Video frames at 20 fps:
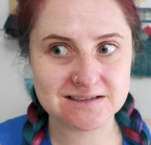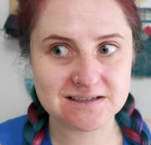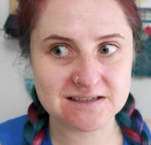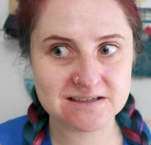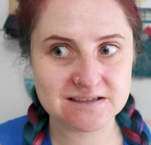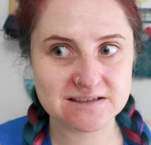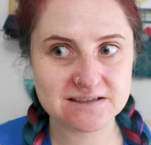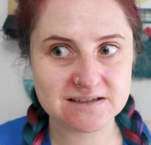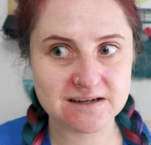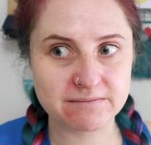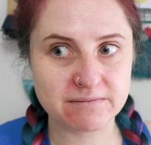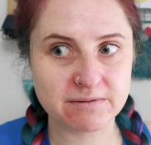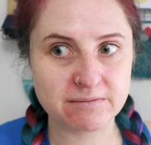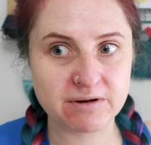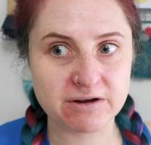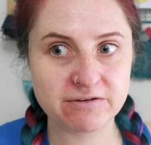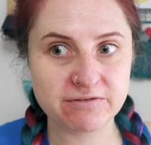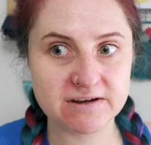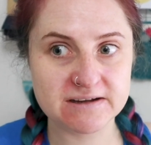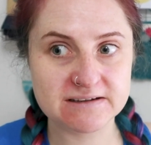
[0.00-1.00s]
It's going to be
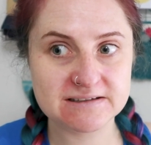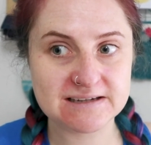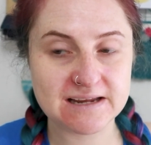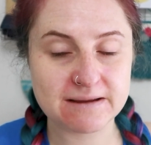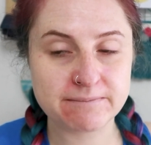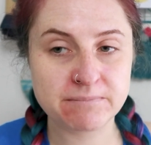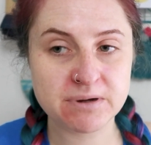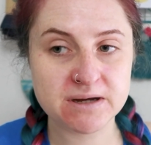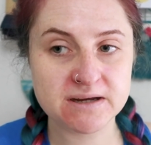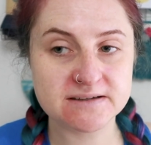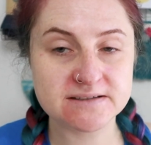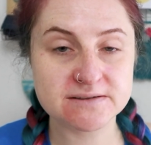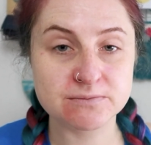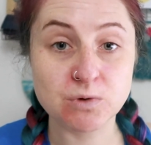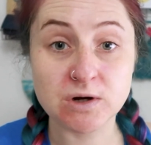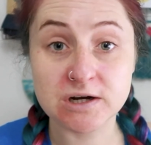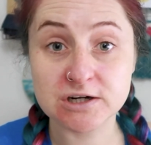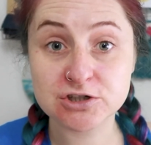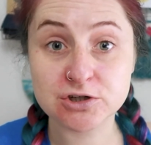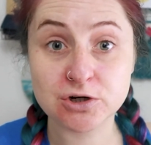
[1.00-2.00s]
my first
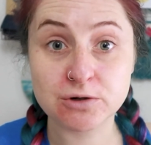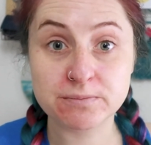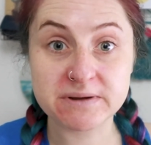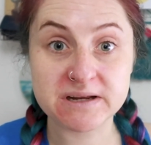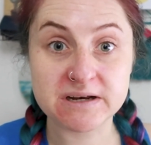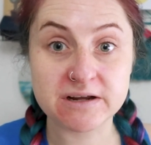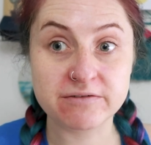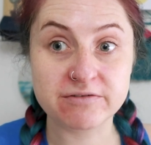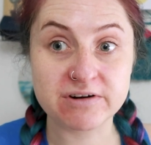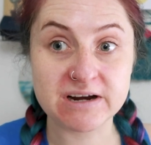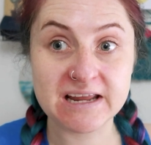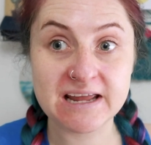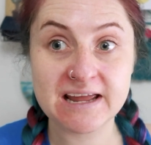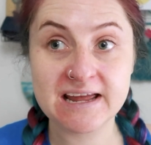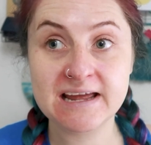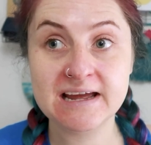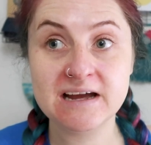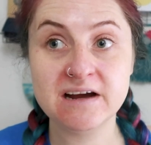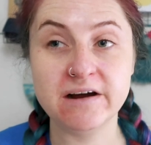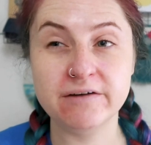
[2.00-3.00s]
in-person workshop in over a year.